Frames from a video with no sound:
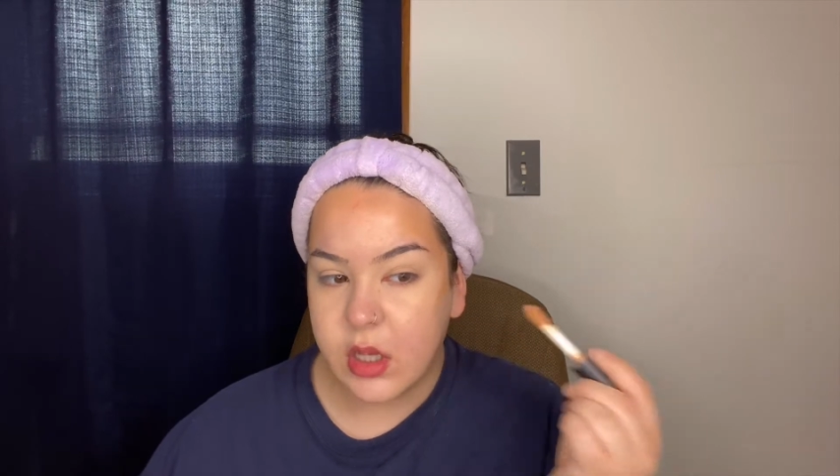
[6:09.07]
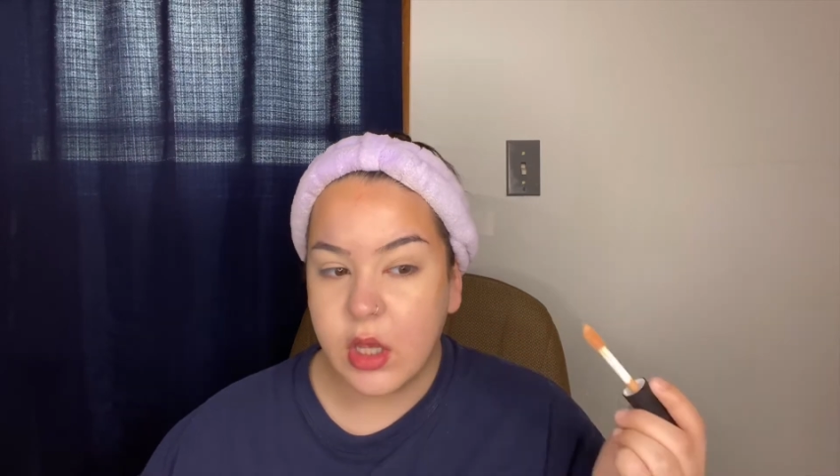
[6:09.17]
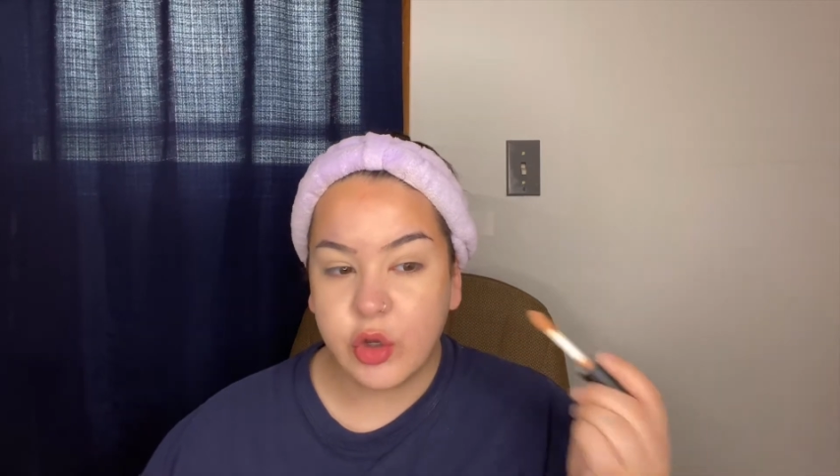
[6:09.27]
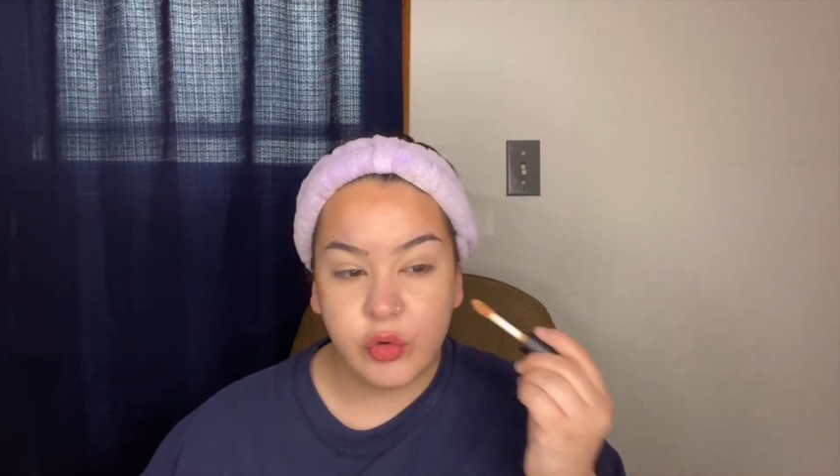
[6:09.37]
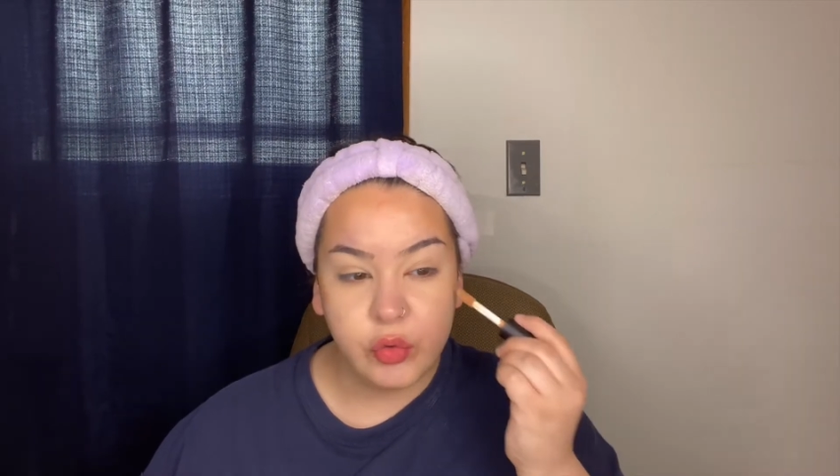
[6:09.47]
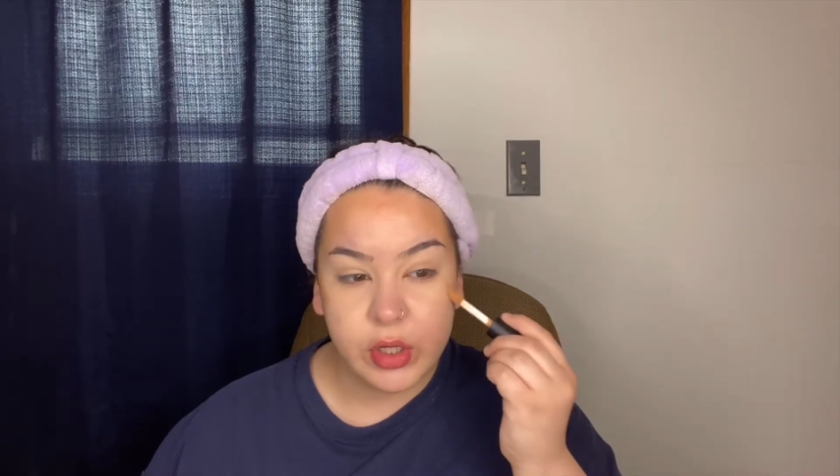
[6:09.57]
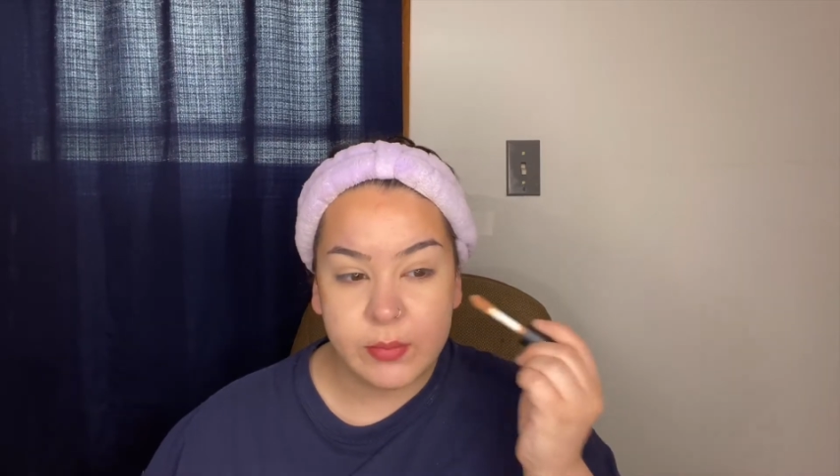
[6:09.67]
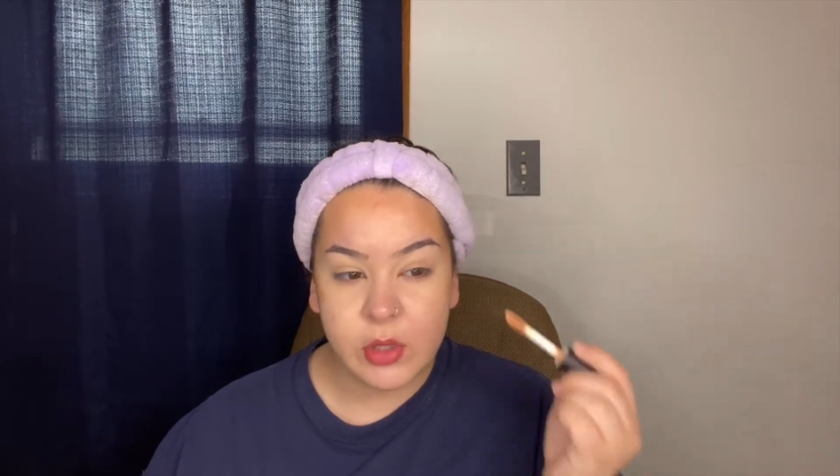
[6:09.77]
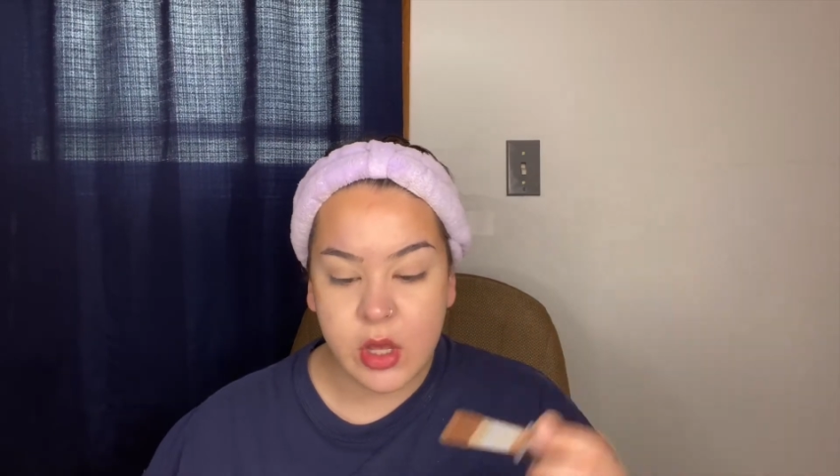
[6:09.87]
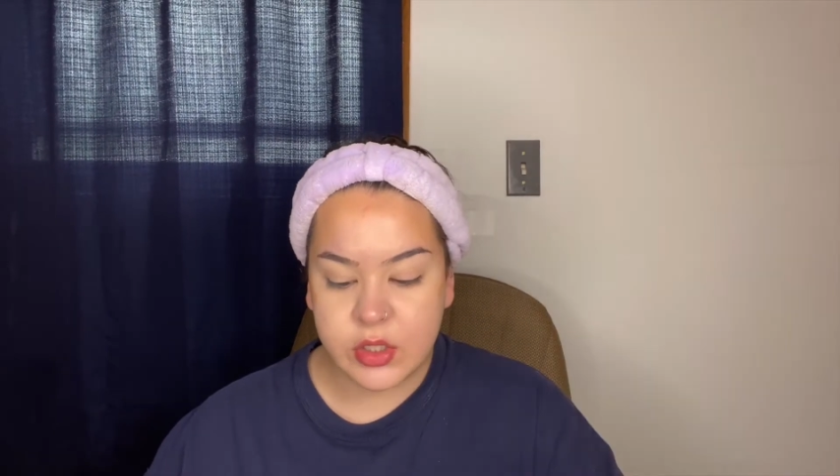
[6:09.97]
cream
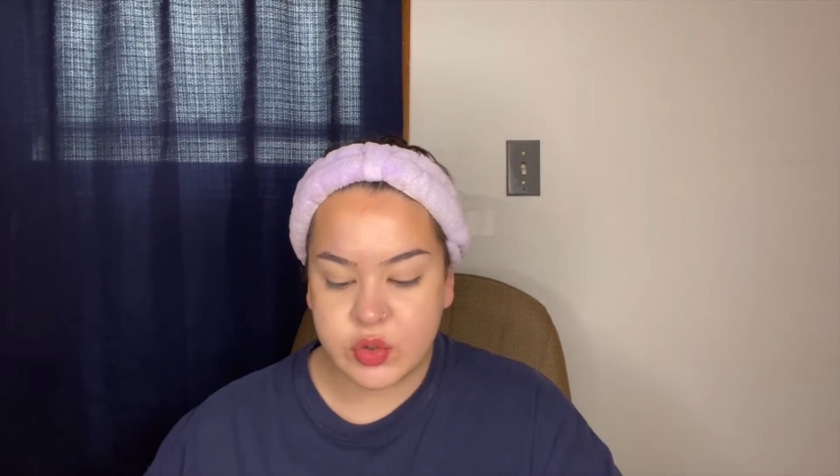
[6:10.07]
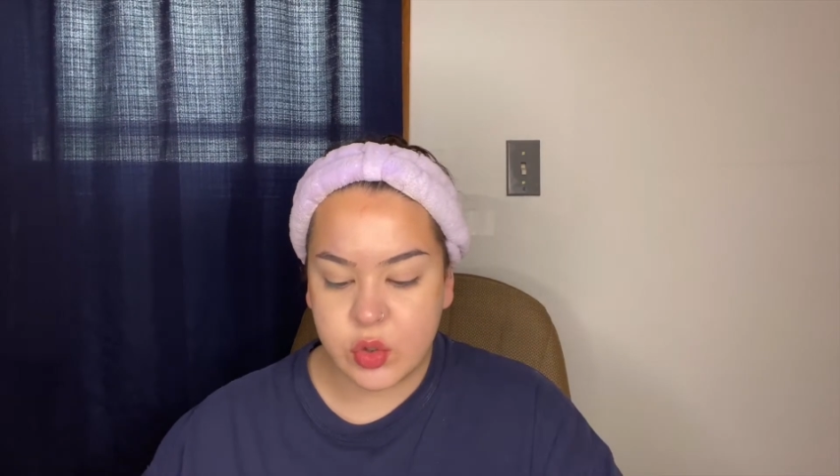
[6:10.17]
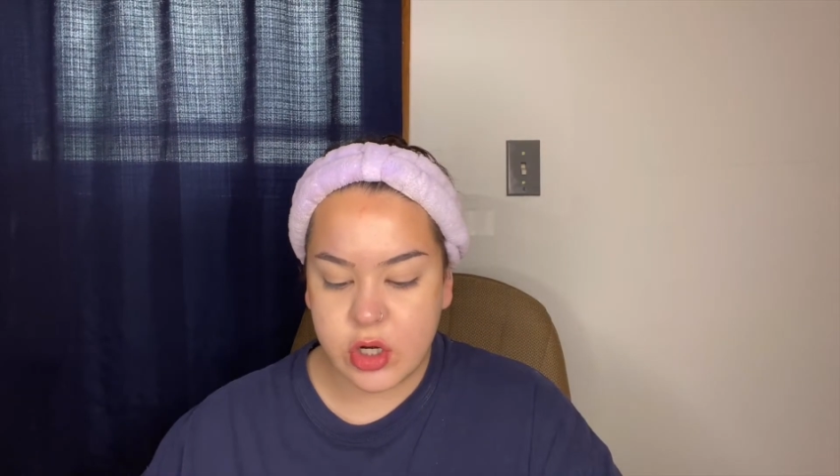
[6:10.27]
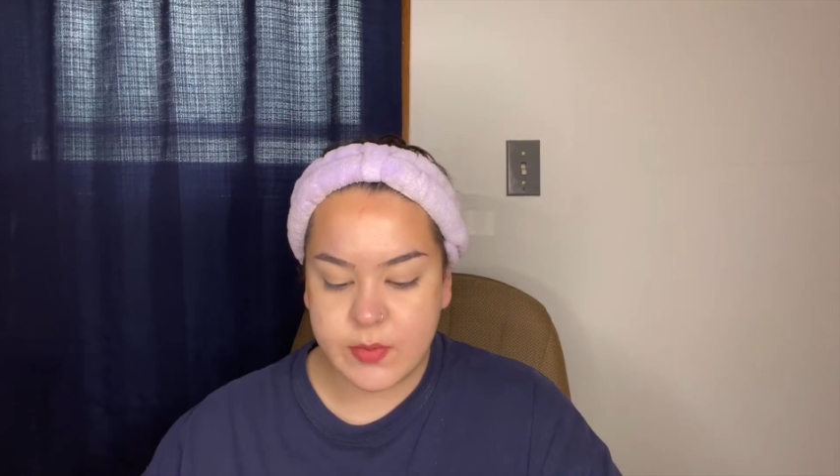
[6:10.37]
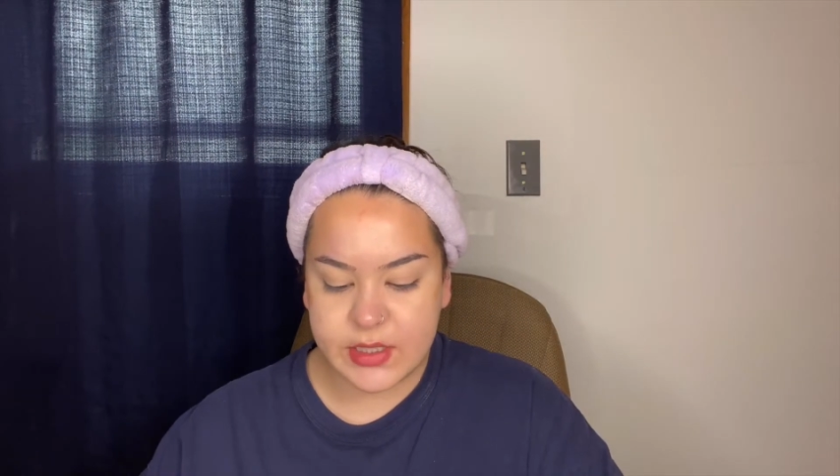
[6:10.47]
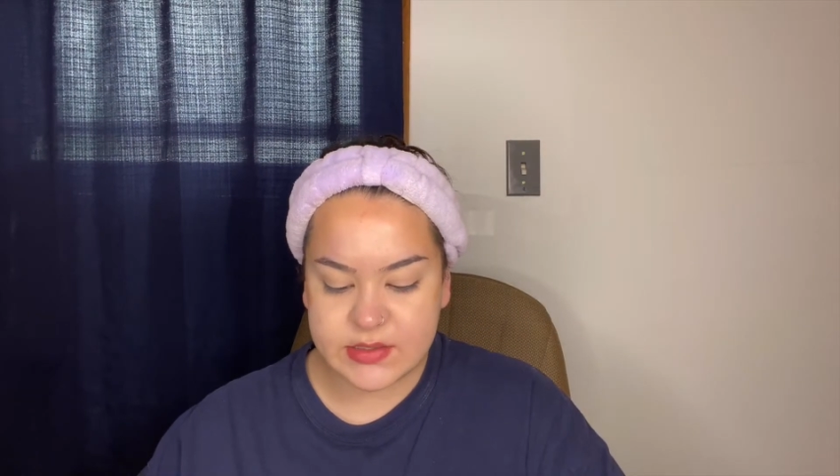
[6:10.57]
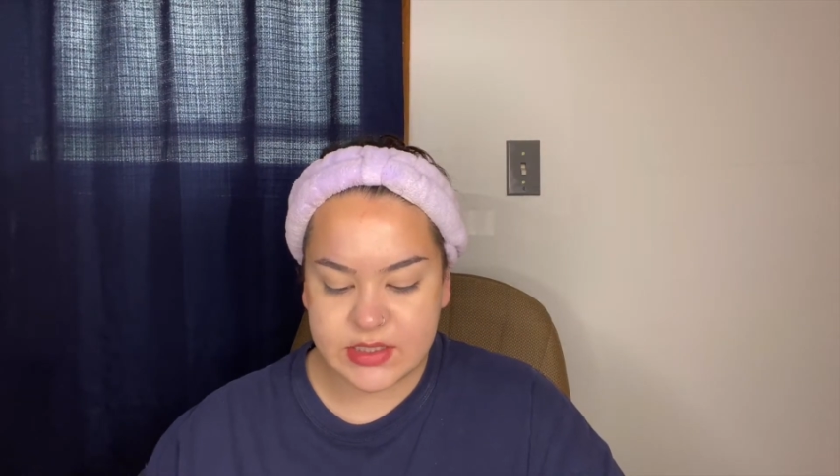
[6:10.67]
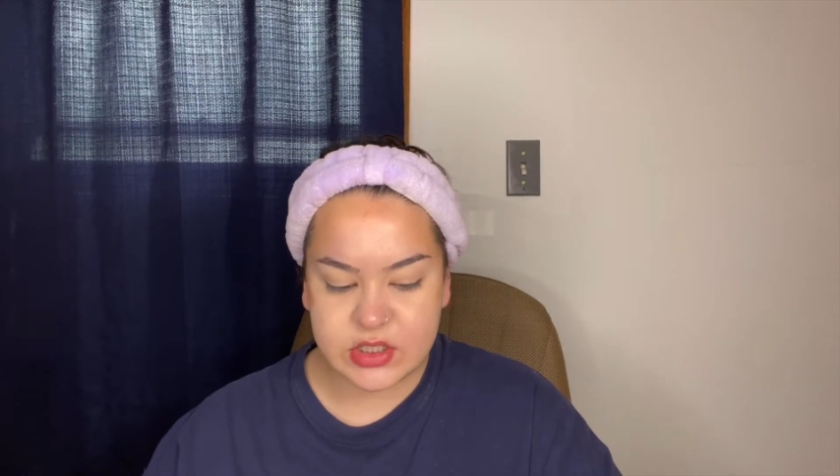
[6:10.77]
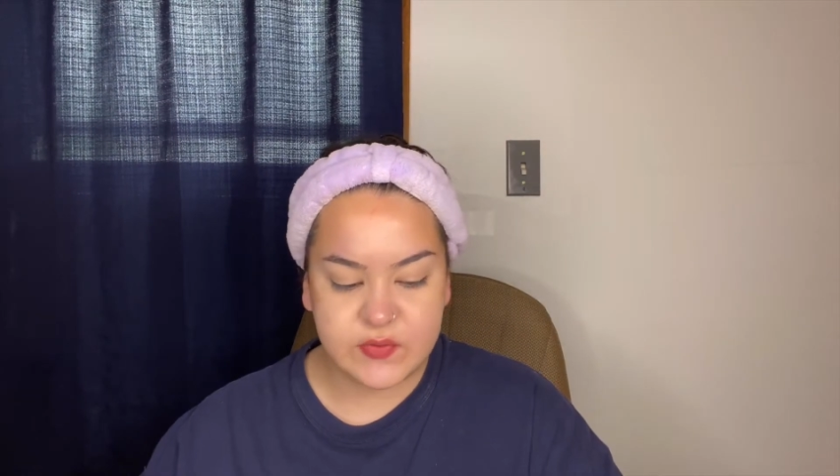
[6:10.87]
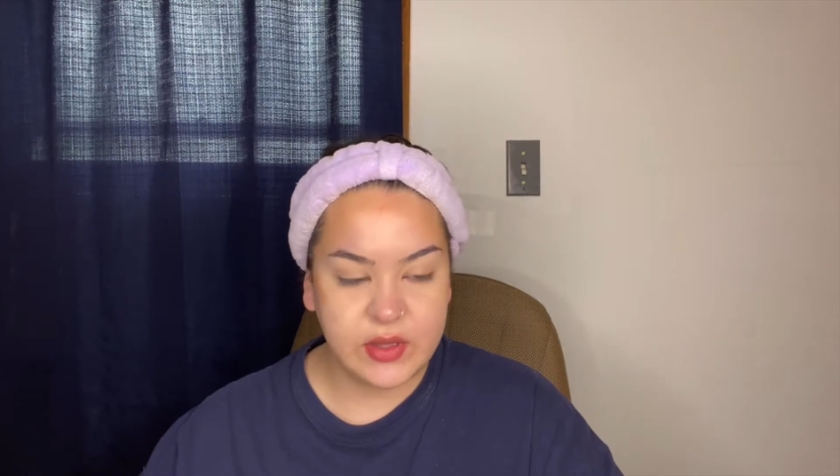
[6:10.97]
contour because I
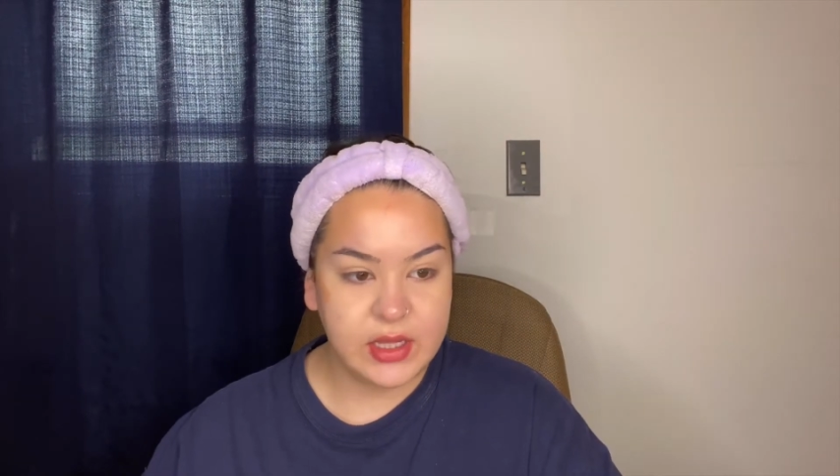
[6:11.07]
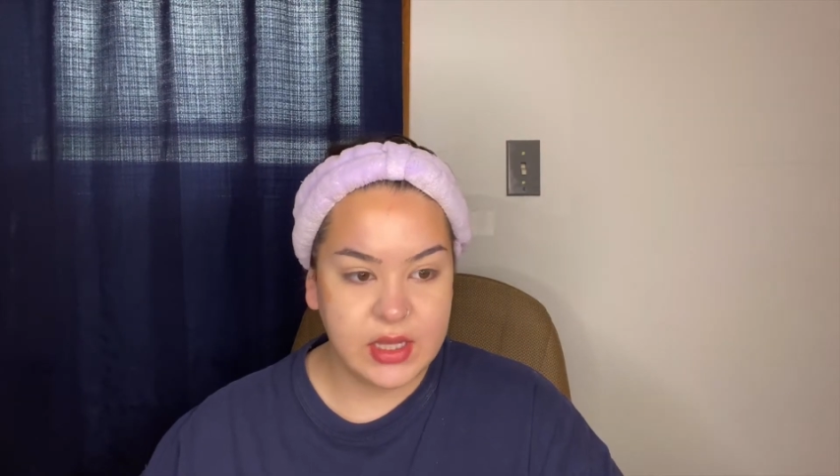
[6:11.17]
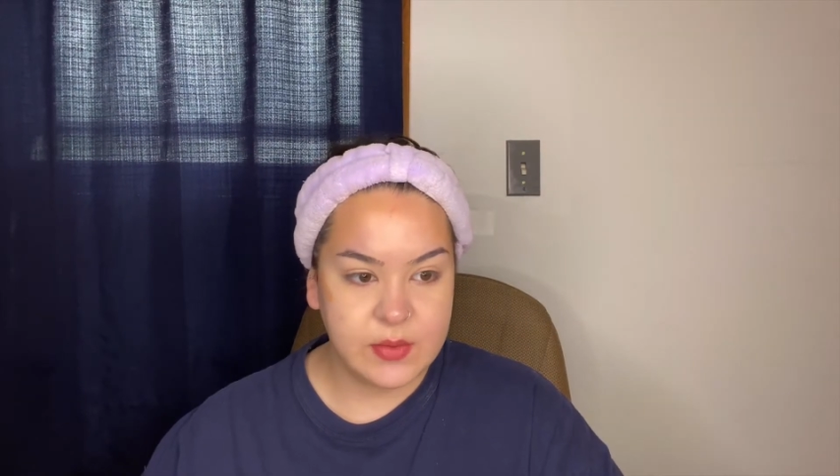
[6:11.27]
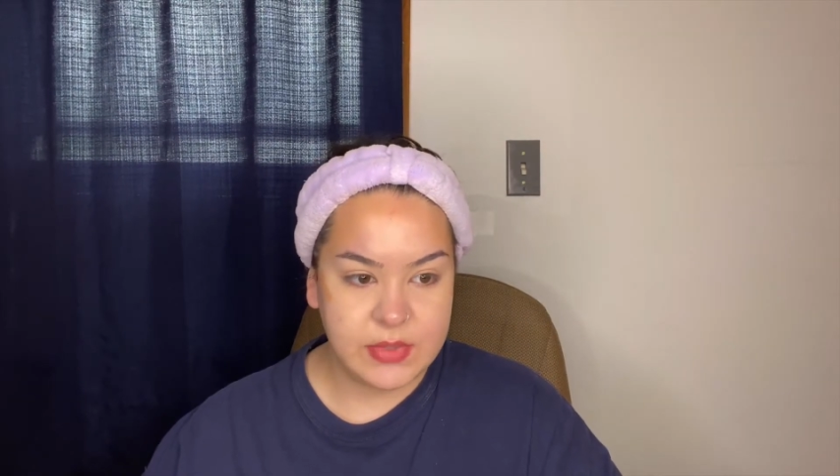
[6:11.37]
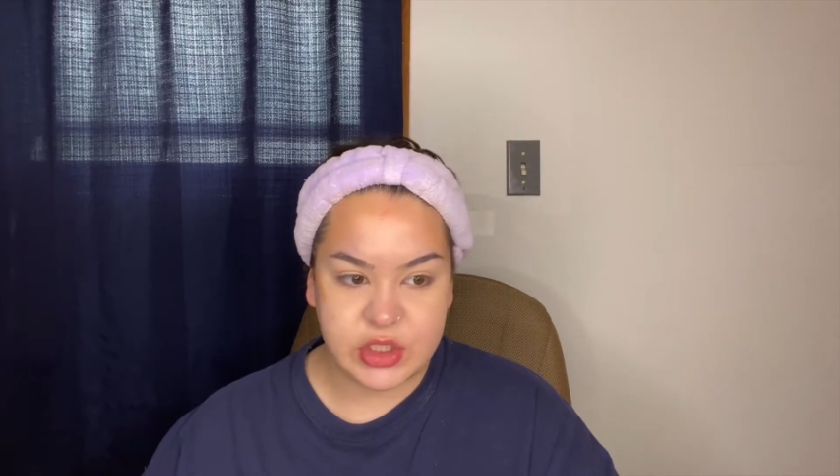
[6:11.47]
just feel like it can be